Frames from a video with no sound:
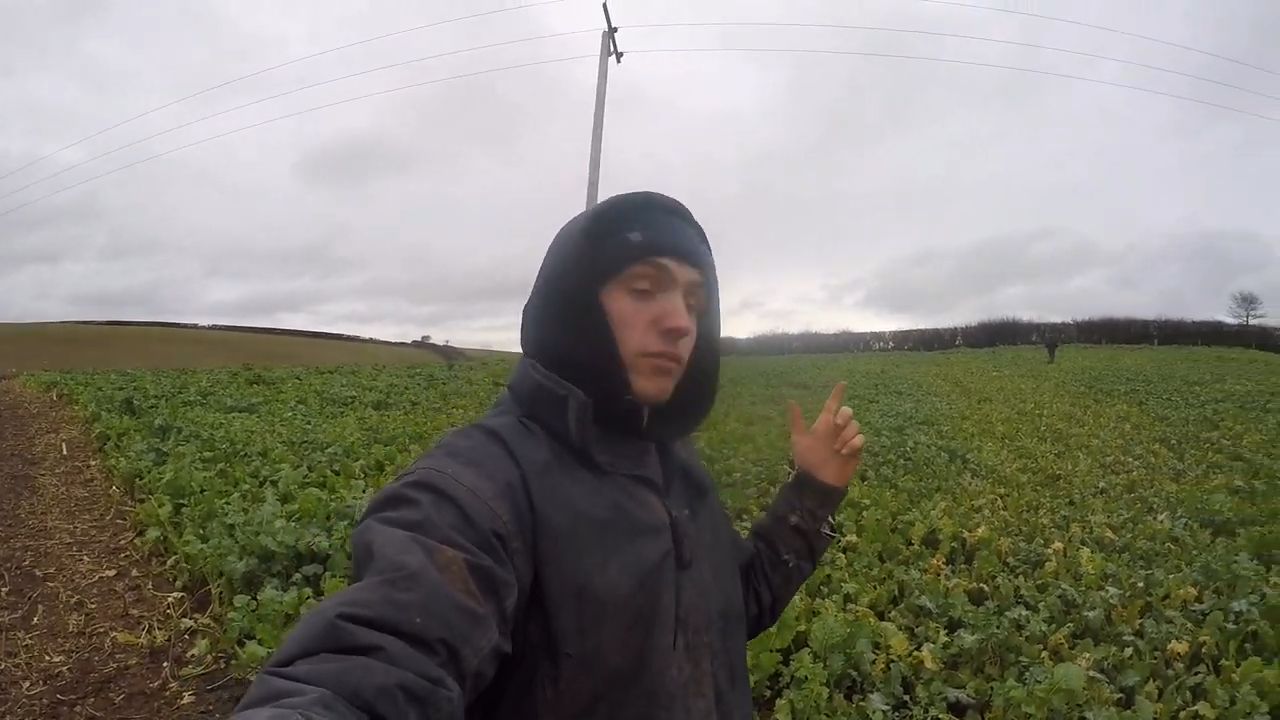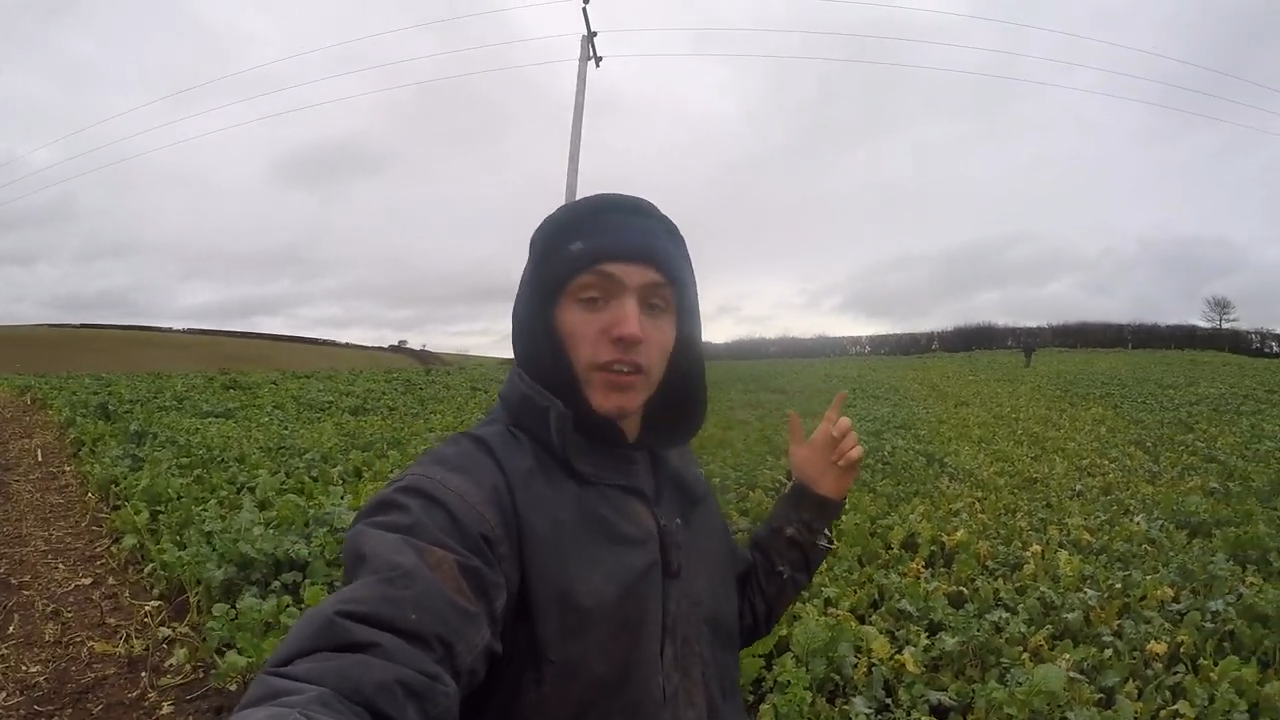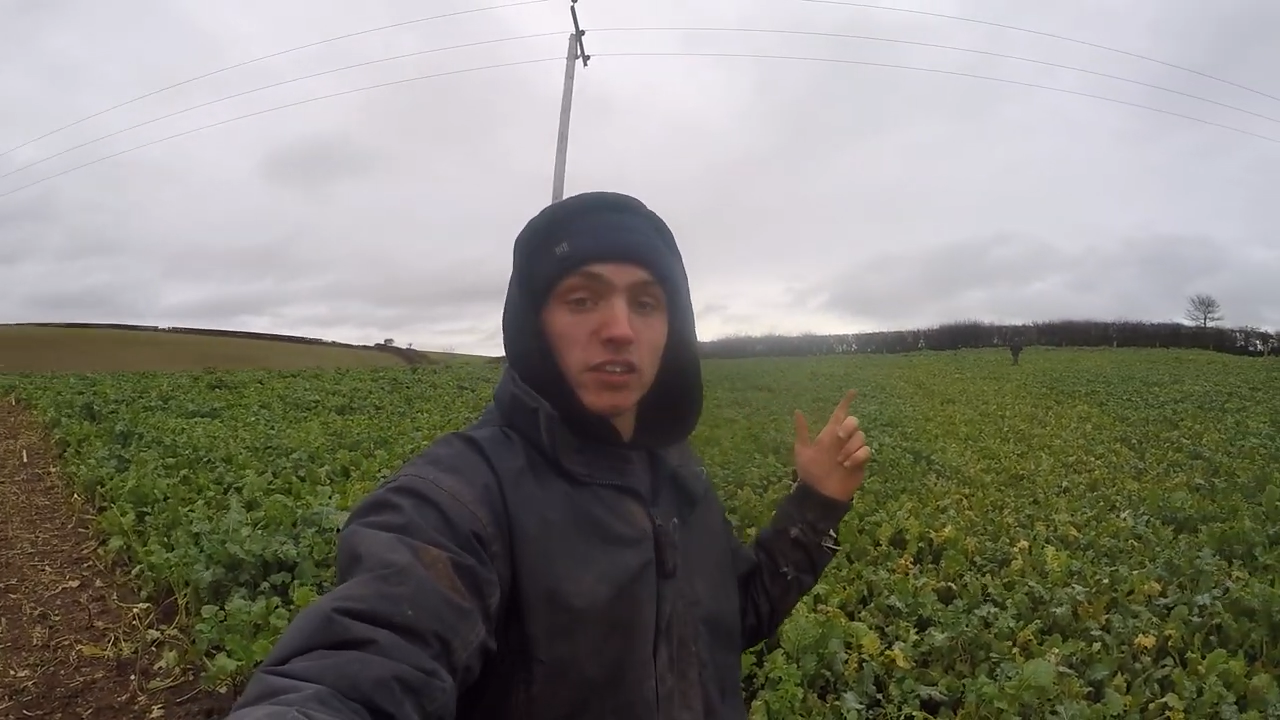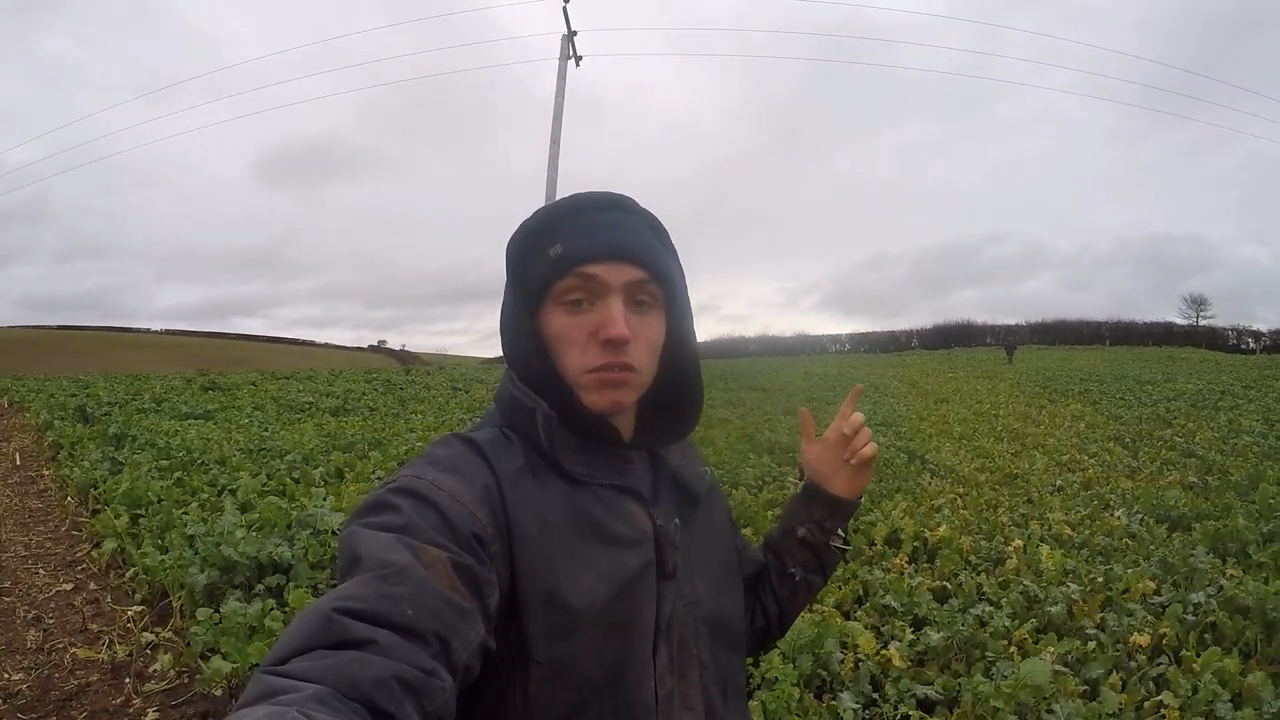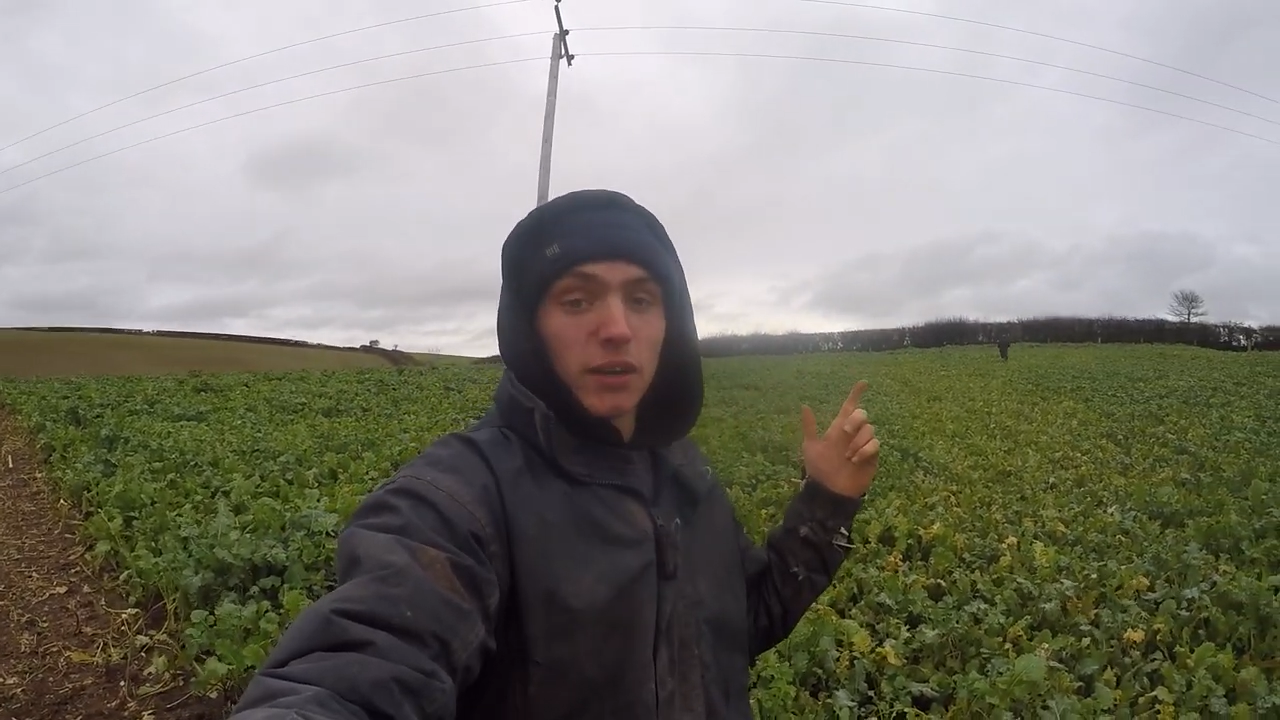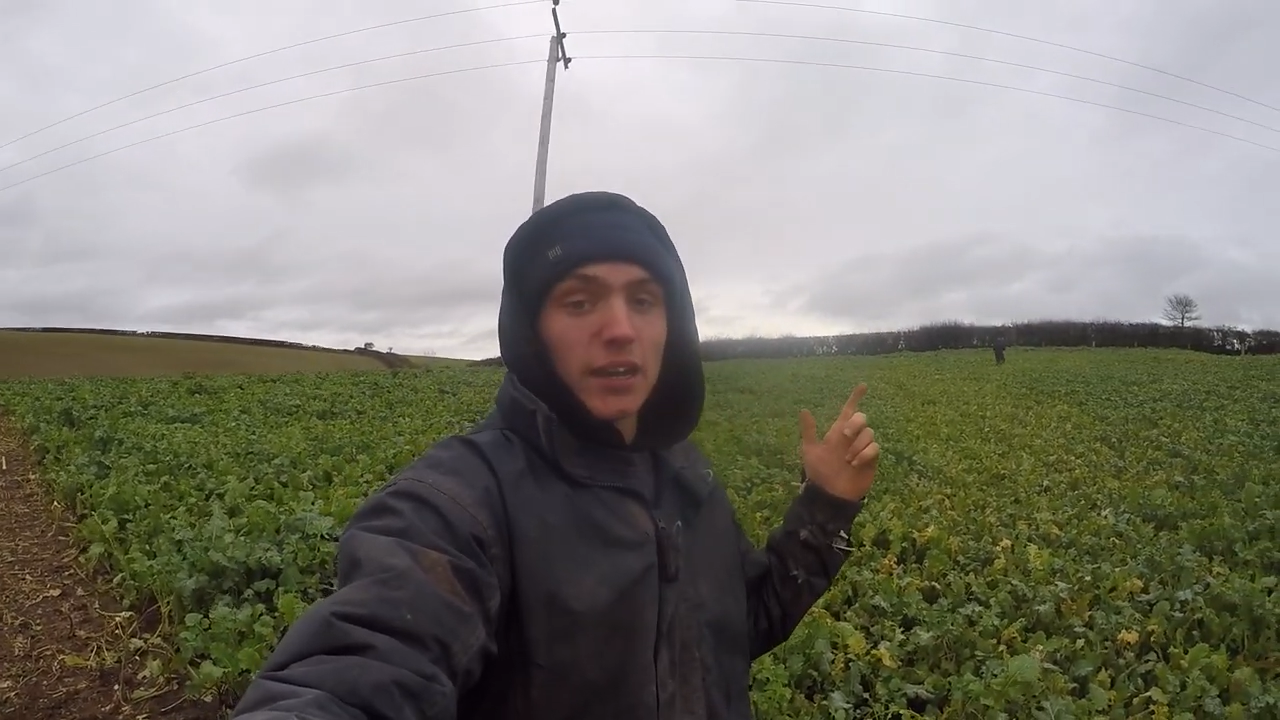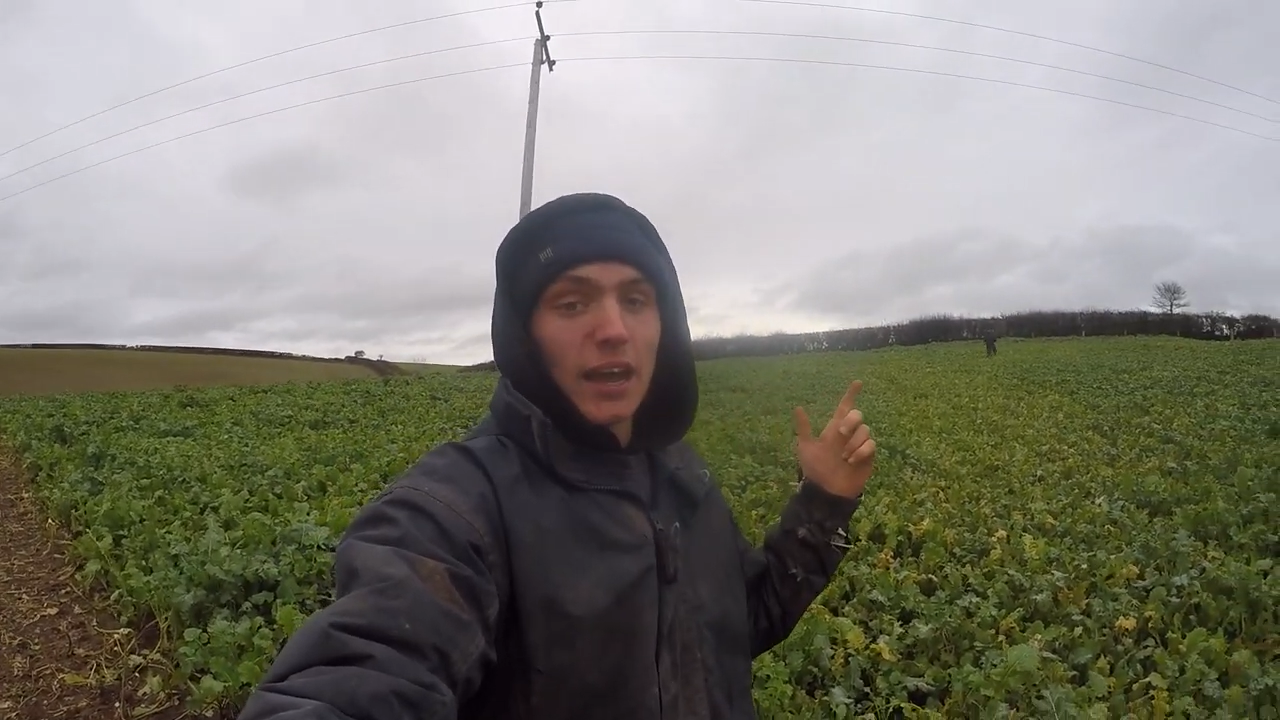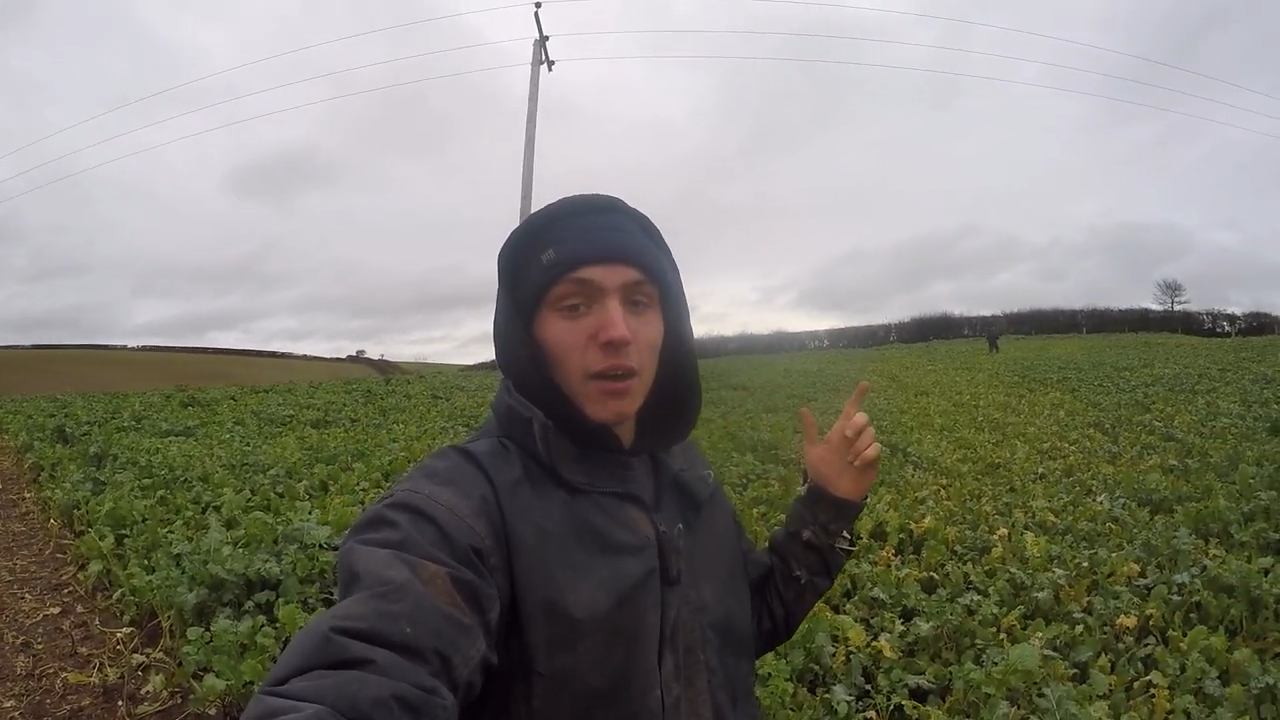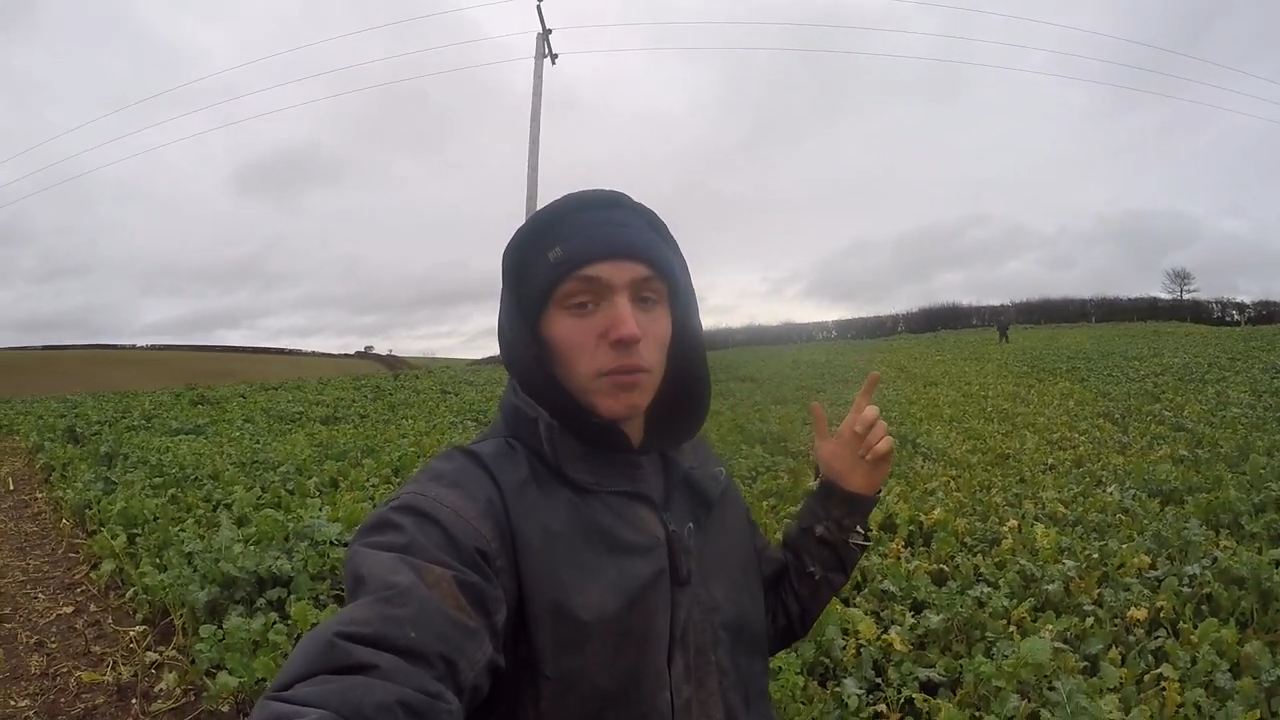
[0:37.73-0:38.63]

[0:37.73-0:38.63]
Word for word: fence right now,